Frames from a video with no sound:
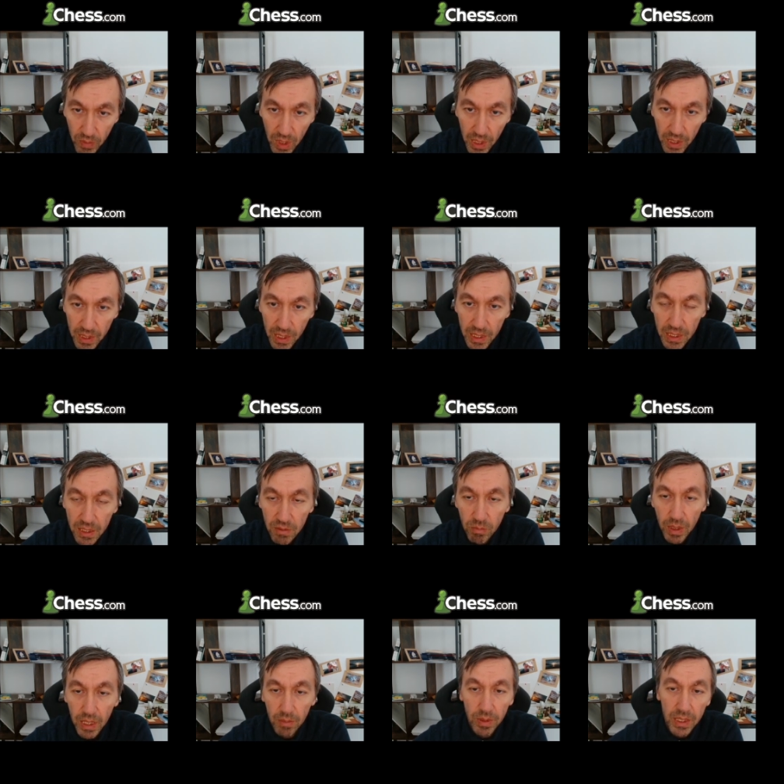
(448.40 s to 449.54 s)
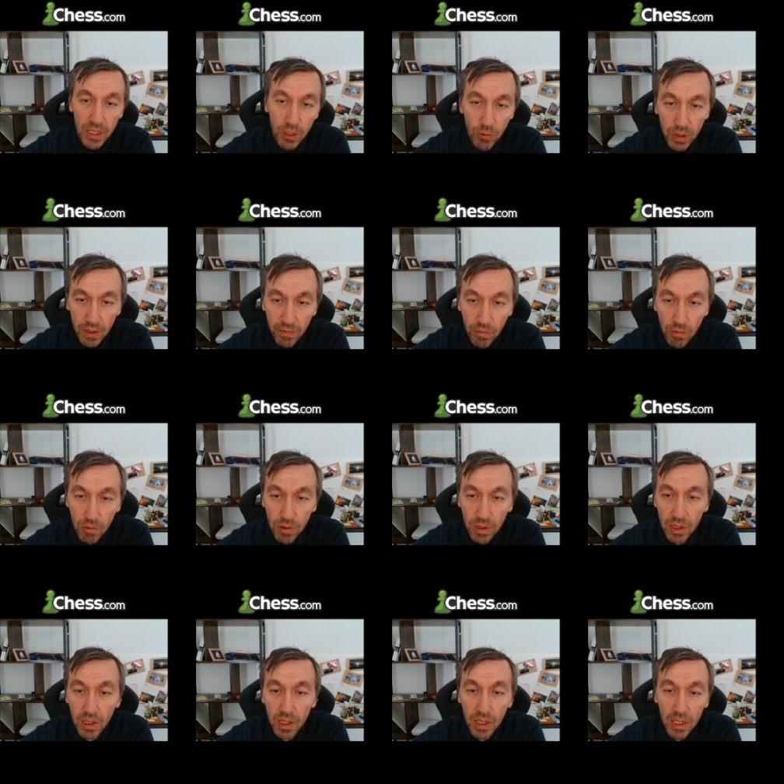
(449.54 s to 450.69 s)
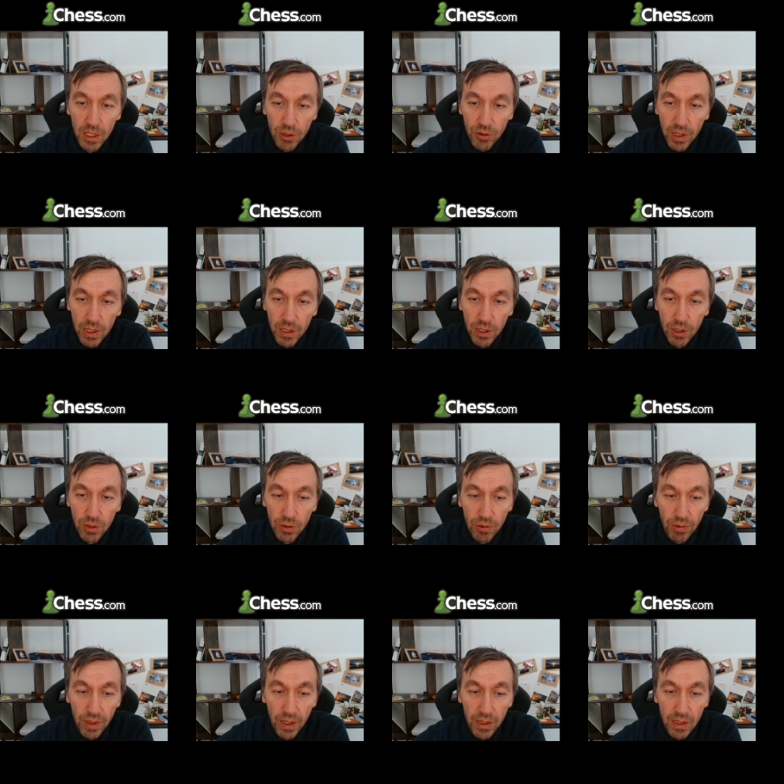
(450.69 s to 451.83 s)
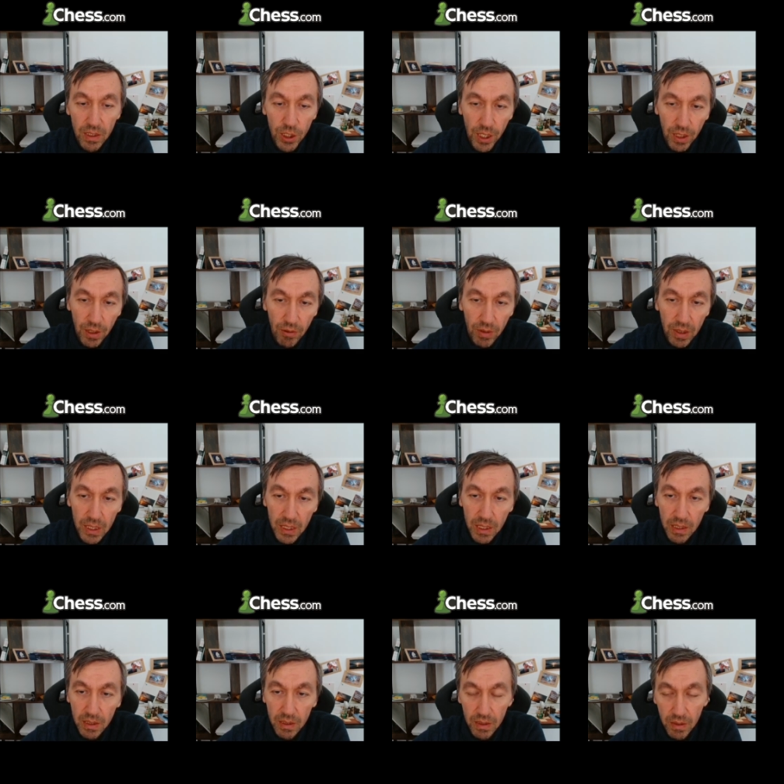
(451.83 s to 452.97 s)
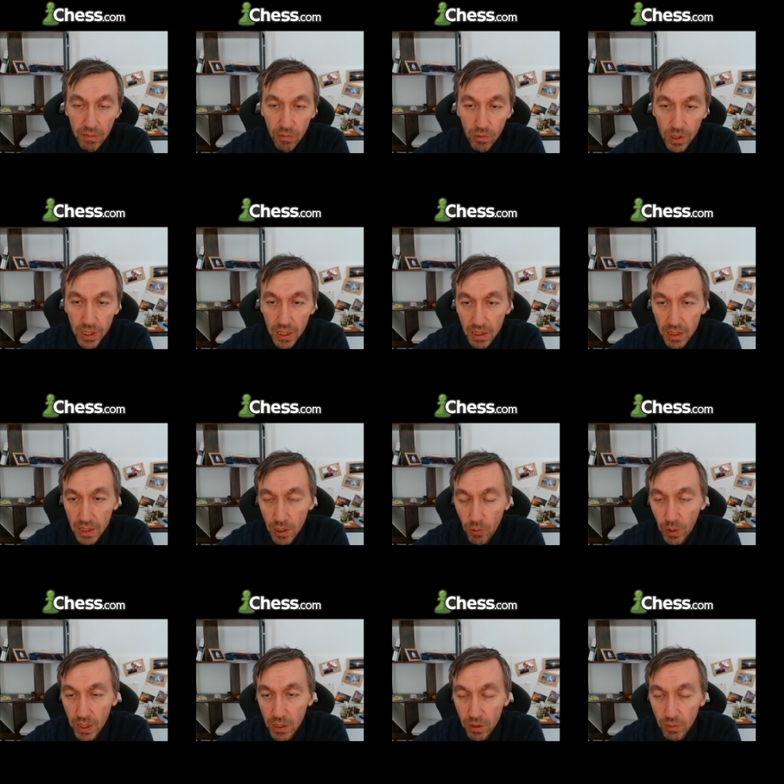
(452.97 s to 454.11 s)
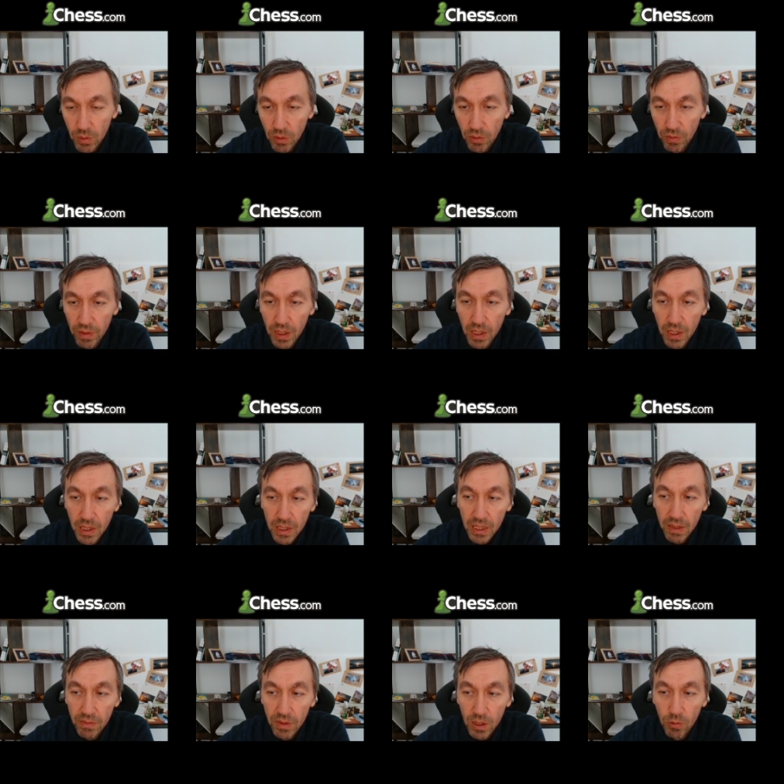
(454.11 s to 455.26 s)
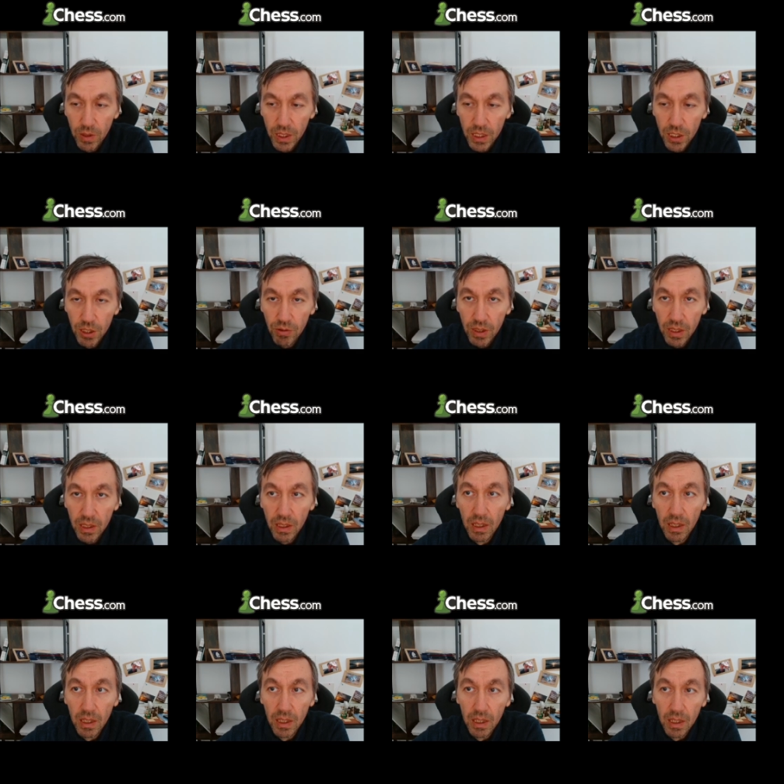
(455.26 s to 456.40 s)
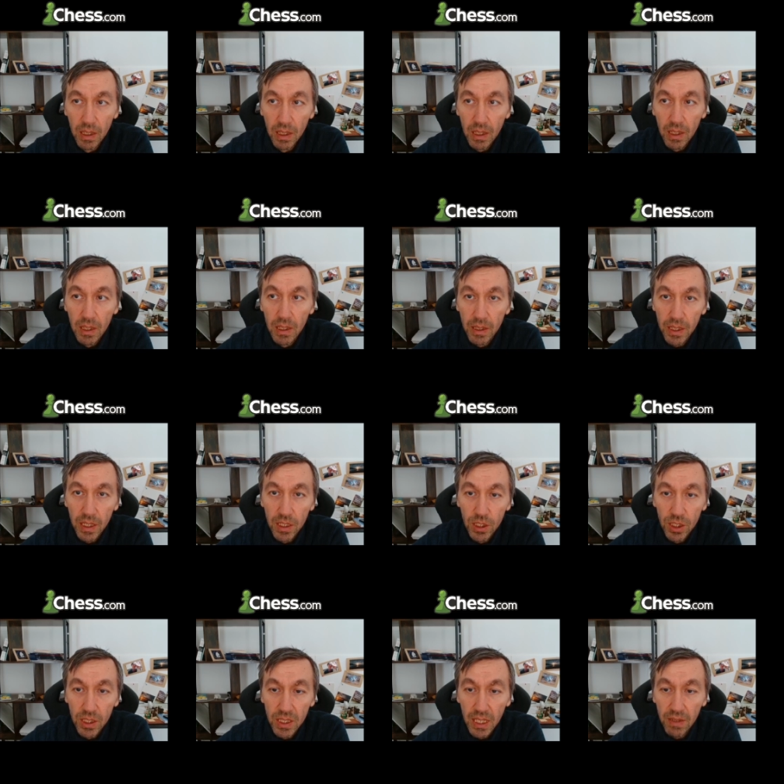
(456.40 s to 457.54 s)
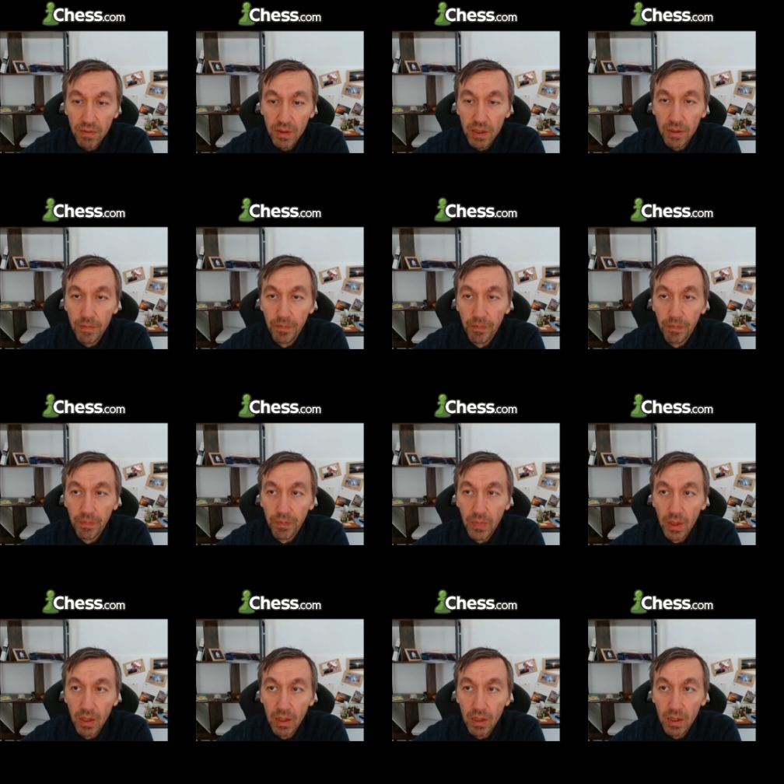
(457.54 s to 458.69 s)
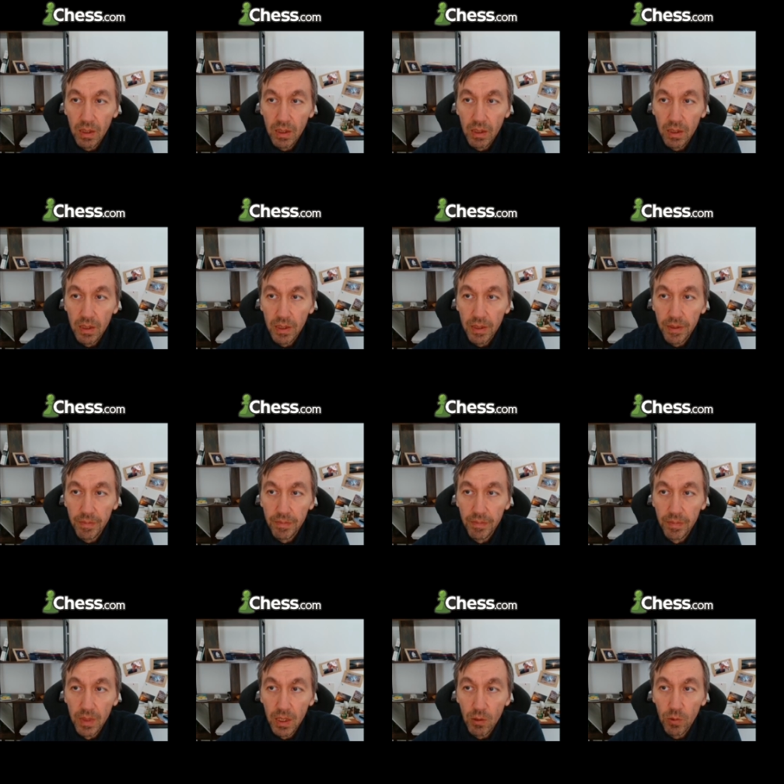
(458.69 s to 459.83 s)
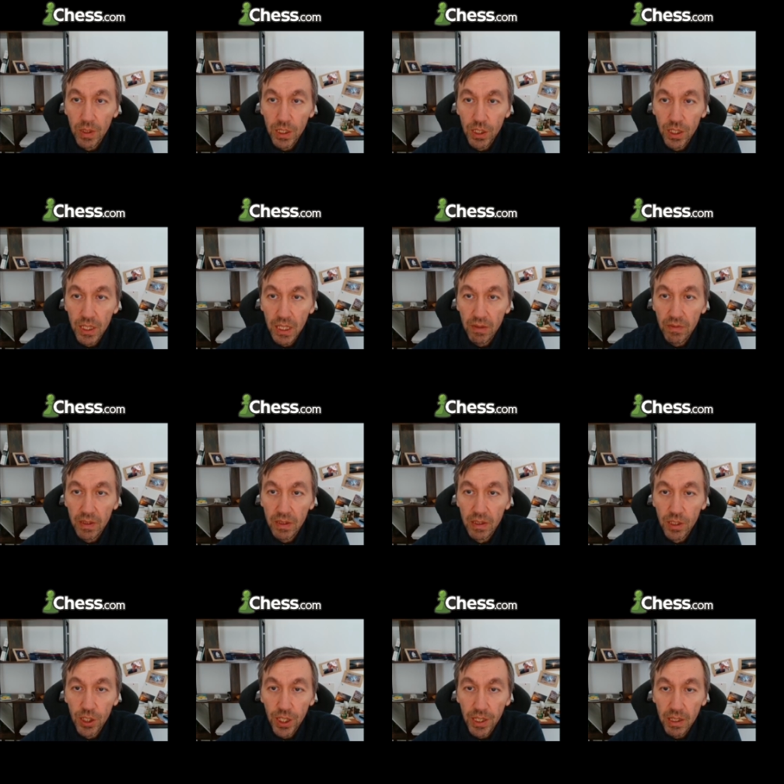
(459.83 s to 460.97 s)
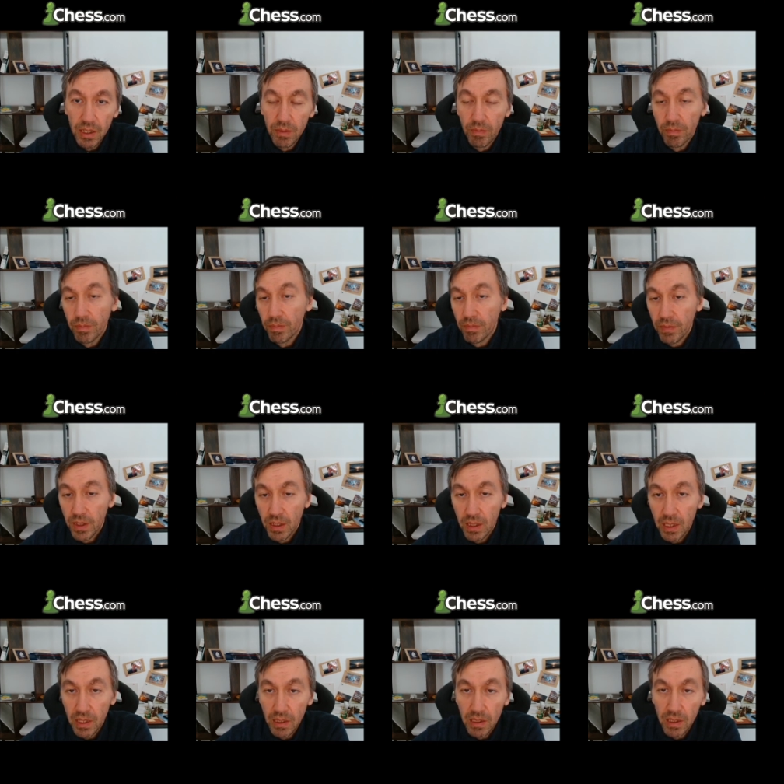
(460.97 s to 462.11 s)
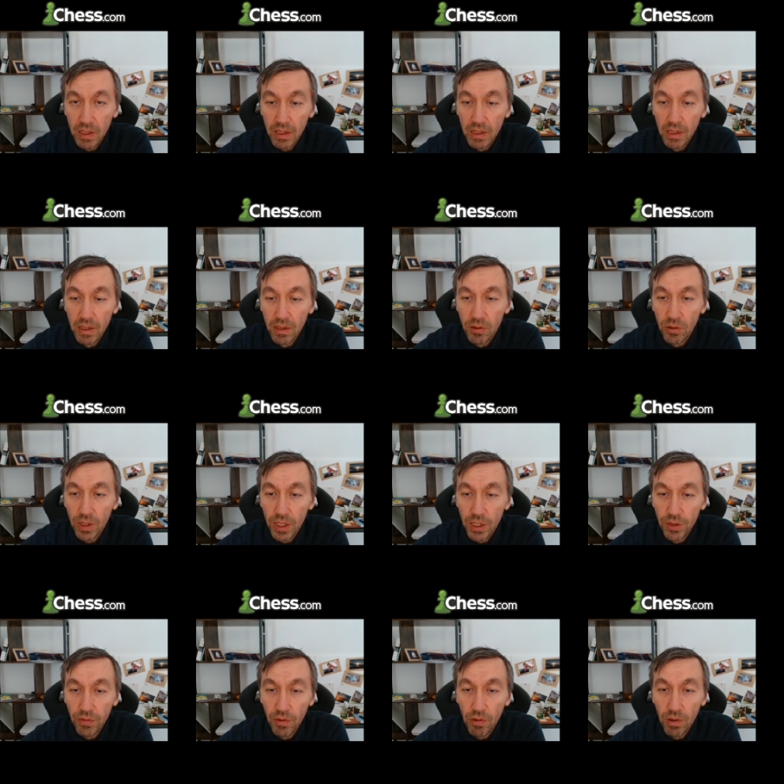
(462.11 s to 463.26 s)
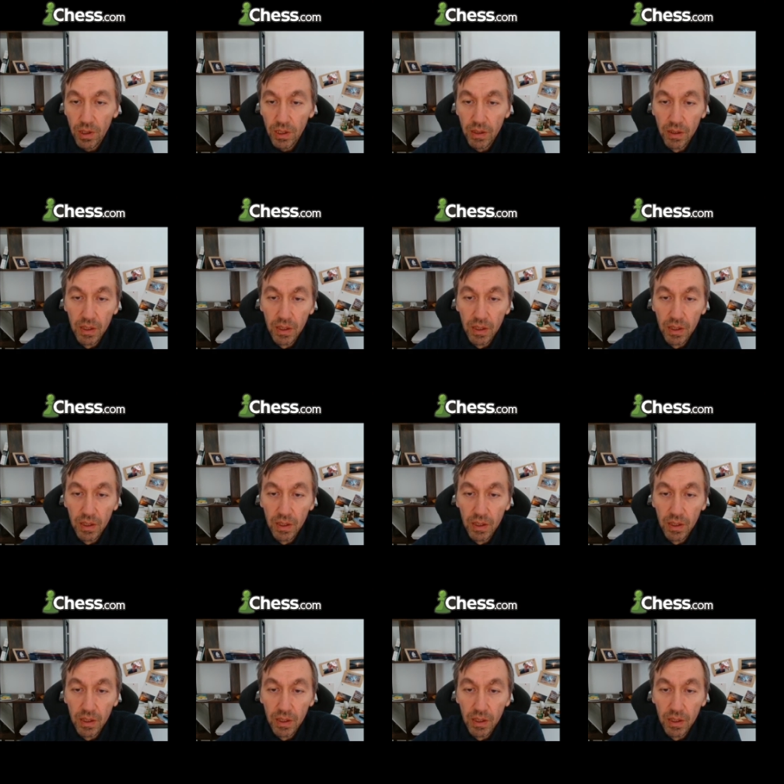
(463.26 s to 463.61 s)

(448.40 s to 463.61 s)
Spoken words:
and the idea is black plays queen f4, trying to create the check threat and forcing this queen to move. And after queen h3, king g7, queen h7, check, very likely, rook h4,